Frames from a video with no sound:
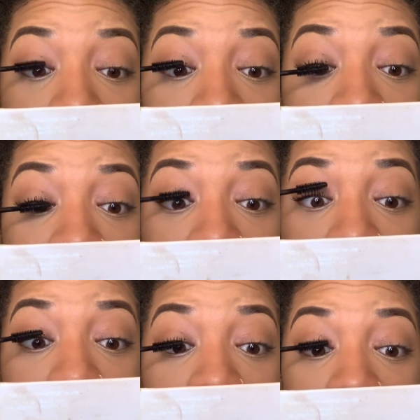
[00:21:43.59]
did you not
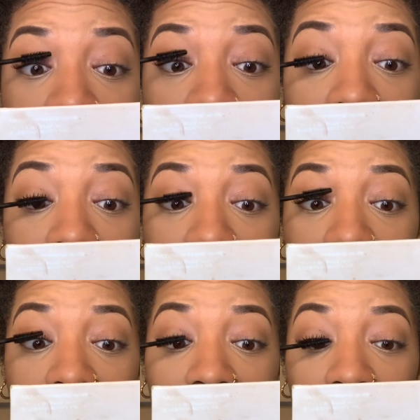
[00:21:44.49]
read
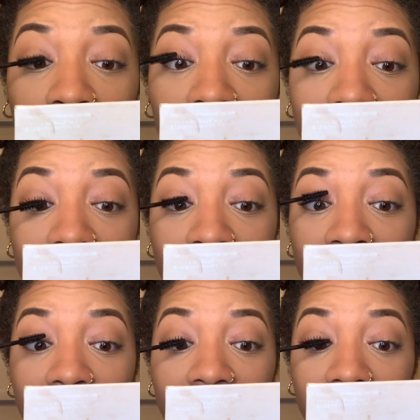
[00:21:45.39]
what I just put up
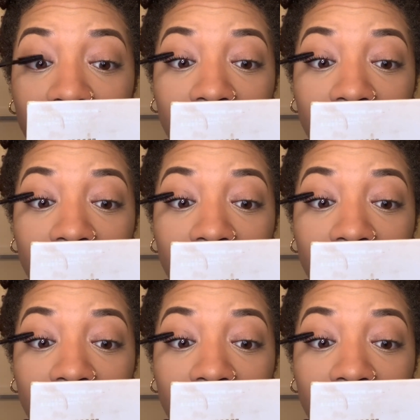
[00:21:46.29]
there?